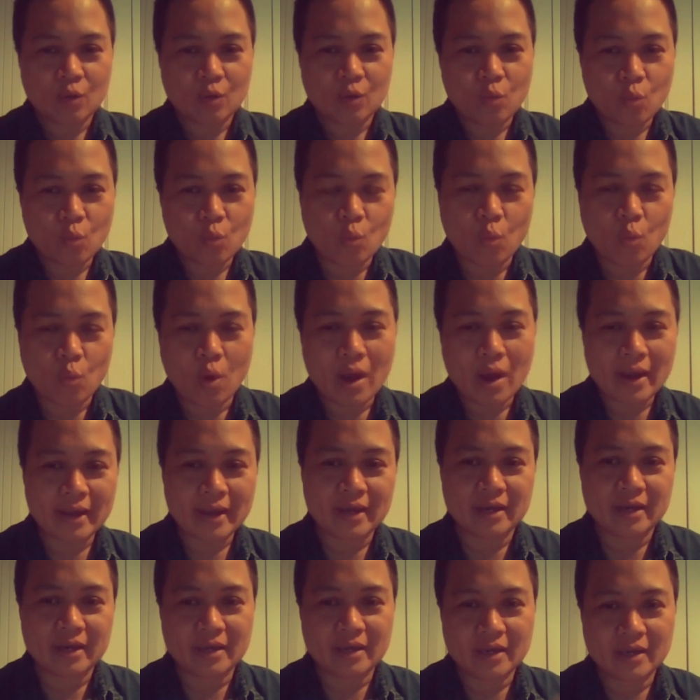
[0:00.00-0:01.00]

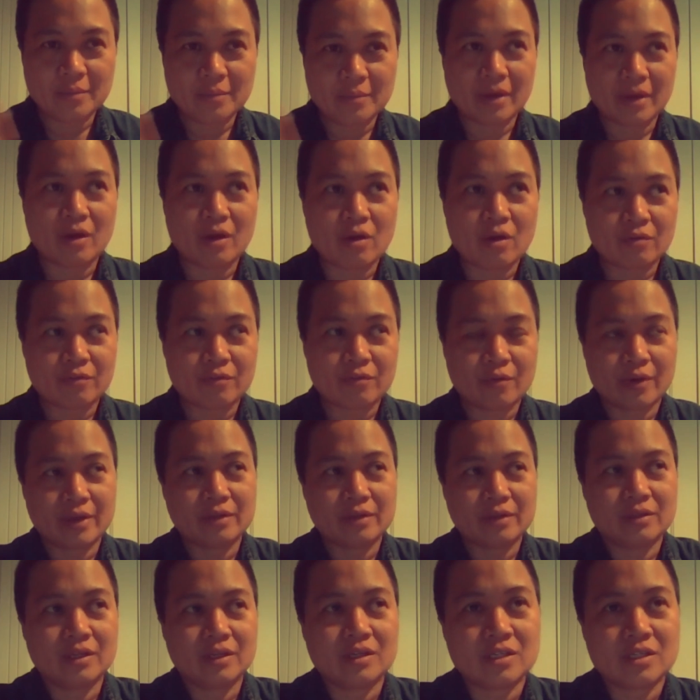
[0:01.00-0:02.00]
why am I
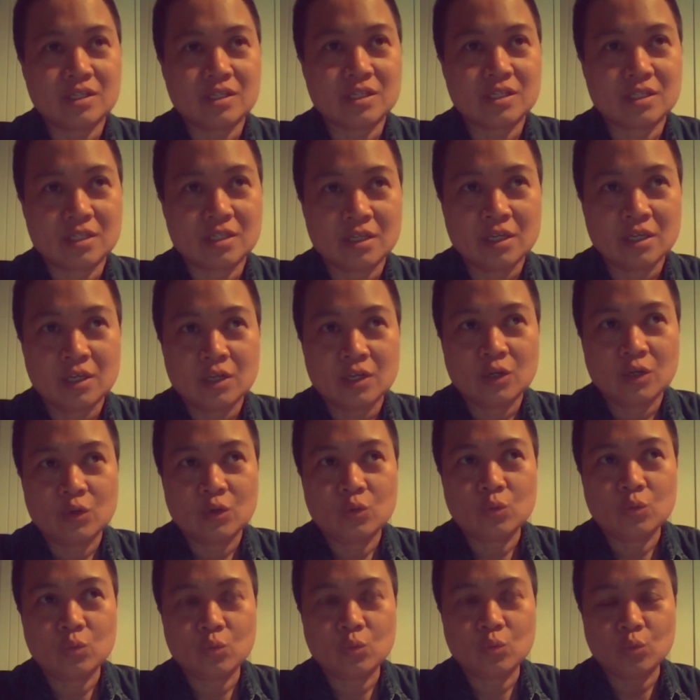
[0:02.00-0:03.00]
offering this,
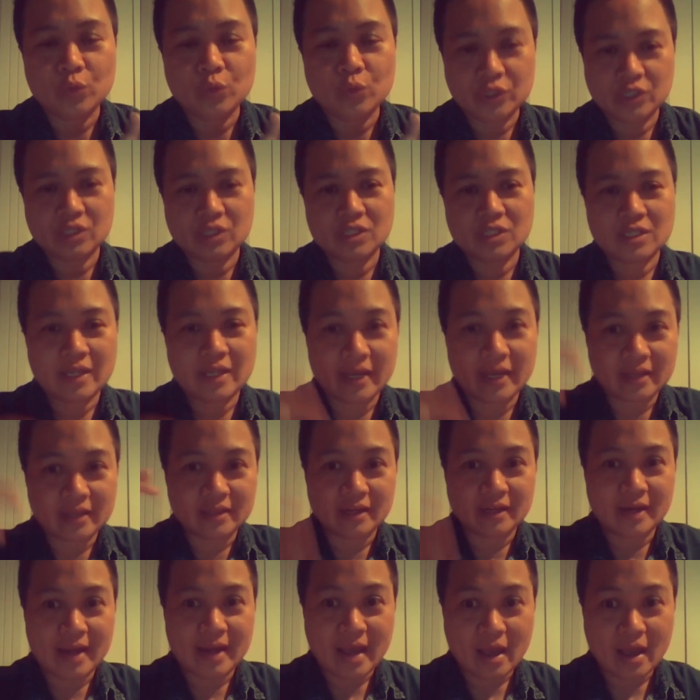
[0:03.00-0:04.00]
which is like
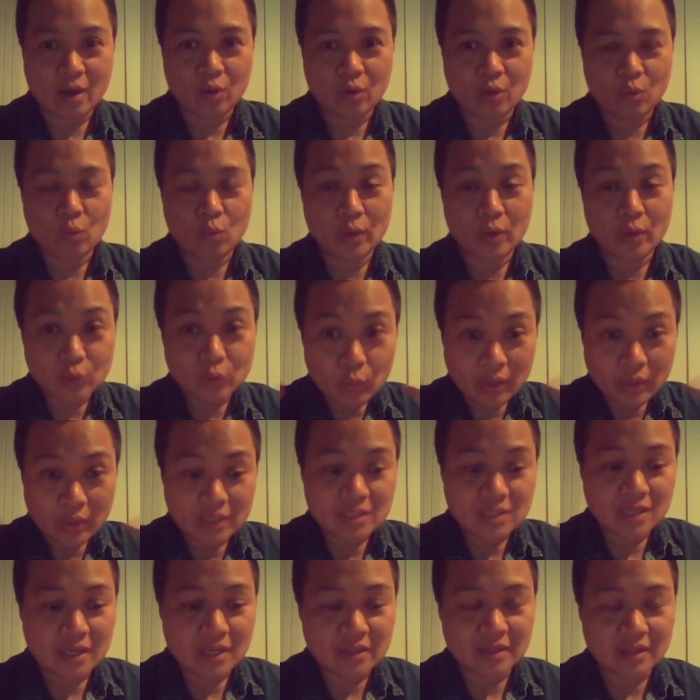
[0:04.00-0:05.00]
the now. What do I
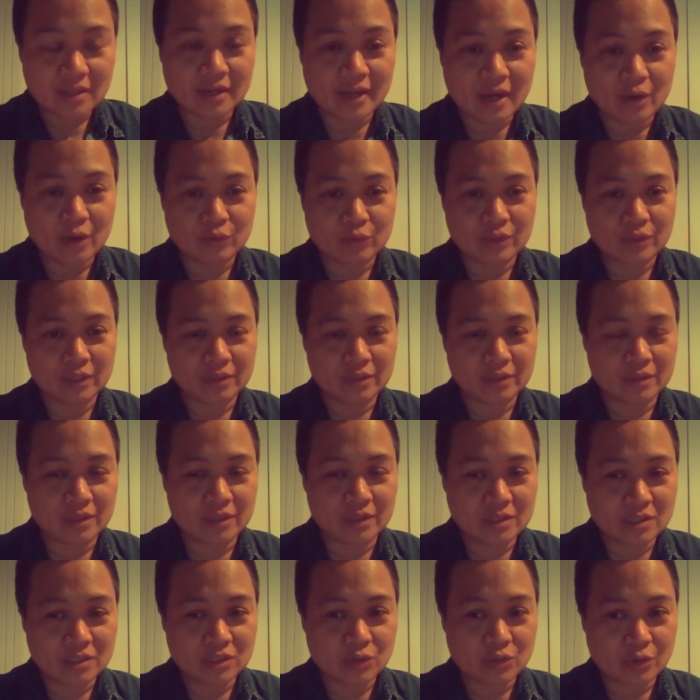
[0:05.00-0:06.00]
see in the now that
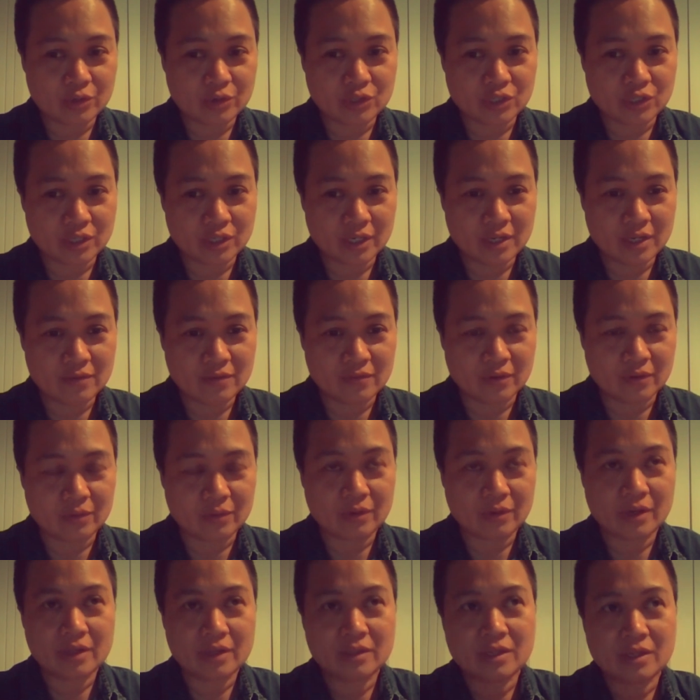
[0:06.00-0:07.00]
this is urgent even?
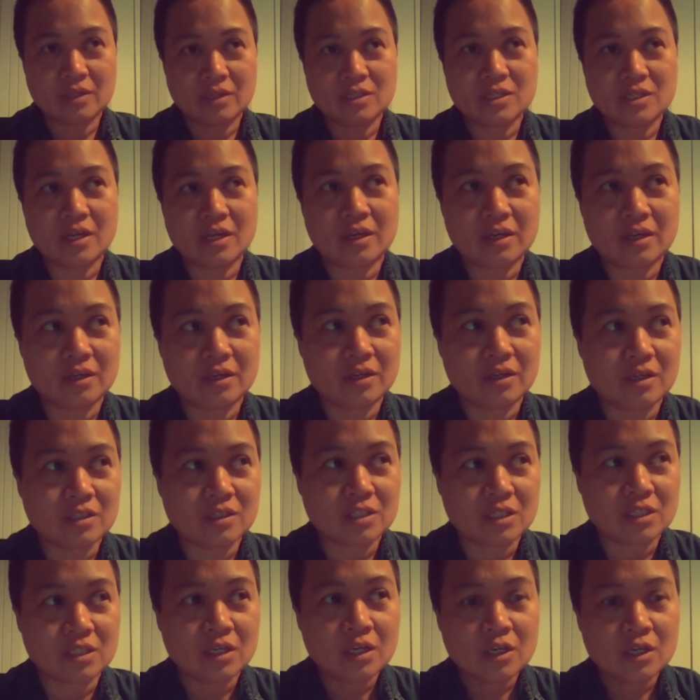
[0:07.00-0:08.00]
And then second
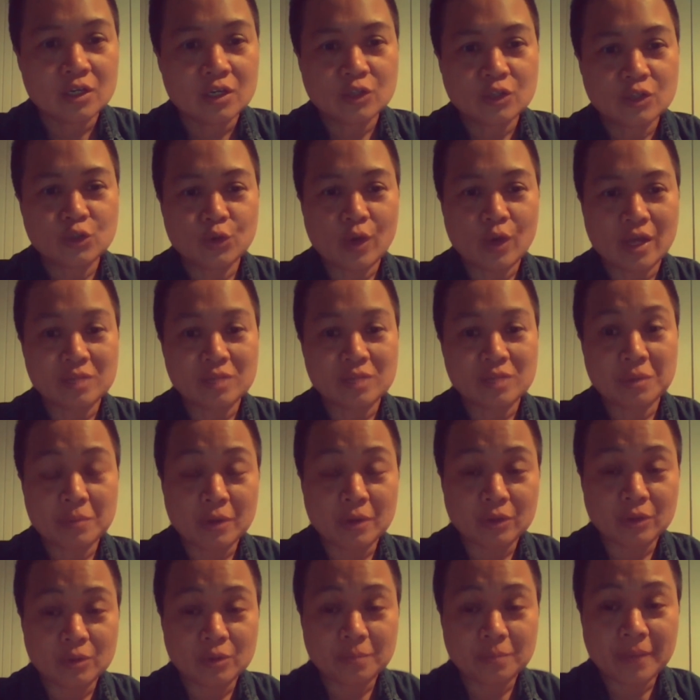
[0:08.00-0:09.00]
is, so you asked me
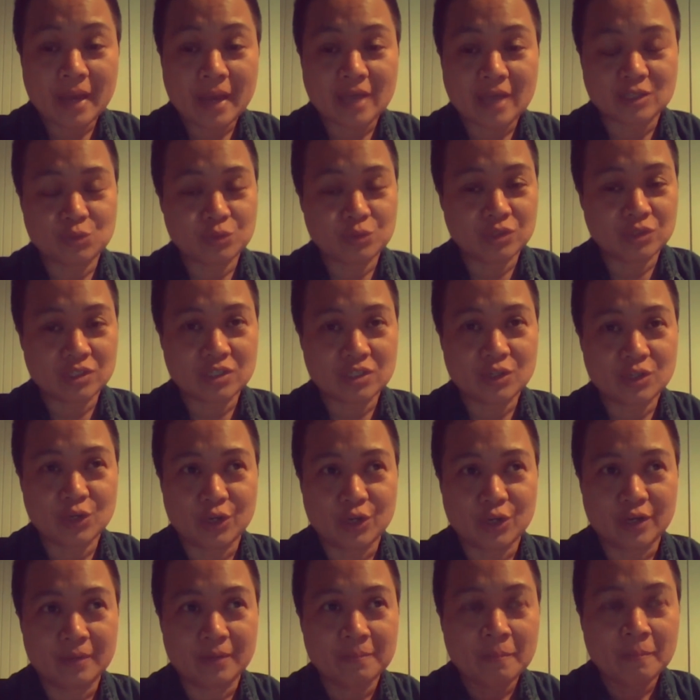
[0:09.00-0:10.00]
about the past, which is
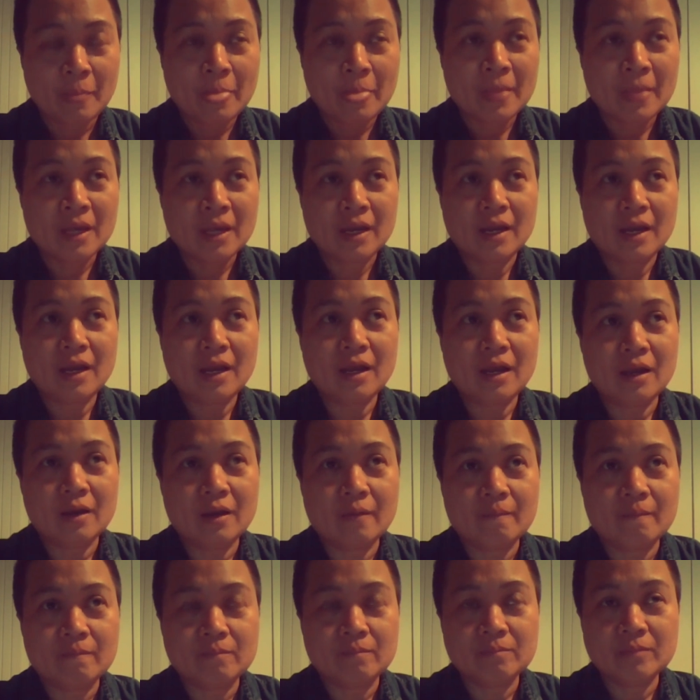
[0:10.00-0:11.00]
good.
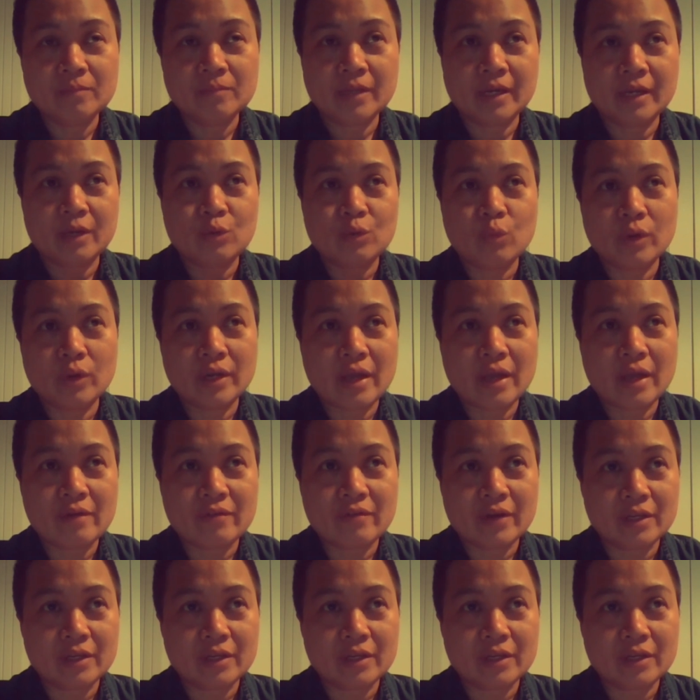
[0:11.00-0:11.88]
Like what have I